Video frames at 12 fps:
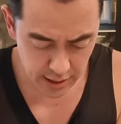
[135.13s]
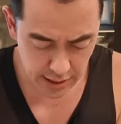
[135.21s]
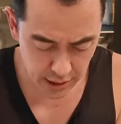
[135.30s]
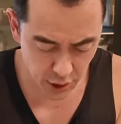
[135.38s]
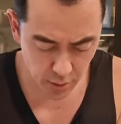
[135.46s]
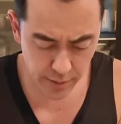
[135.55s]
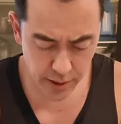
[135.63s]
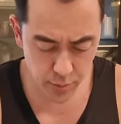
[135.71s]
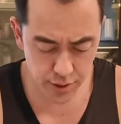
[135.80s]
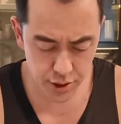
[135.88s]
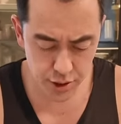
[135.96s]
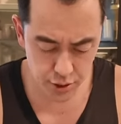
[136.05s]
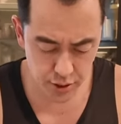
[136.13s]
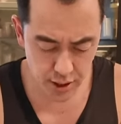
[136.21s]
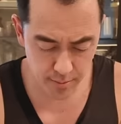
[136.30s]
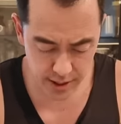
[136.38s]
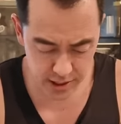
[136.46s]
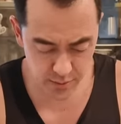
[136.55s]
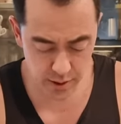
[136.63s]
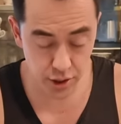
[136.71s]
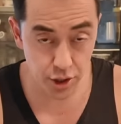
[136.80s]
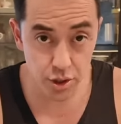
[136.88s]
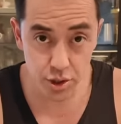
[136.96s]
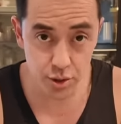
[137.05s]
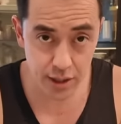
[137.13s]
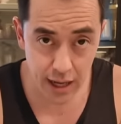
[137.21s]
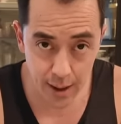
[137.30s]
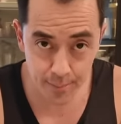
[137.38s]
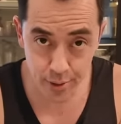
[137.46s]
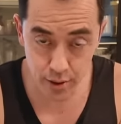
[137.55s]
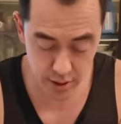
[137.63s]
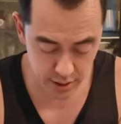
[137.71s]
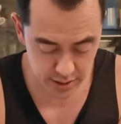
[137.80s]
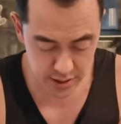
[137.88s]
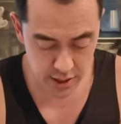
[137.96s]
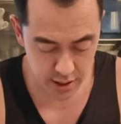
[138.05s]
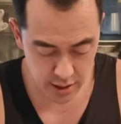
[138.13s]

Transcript: Now normally when you're doing a bechamel, you do not put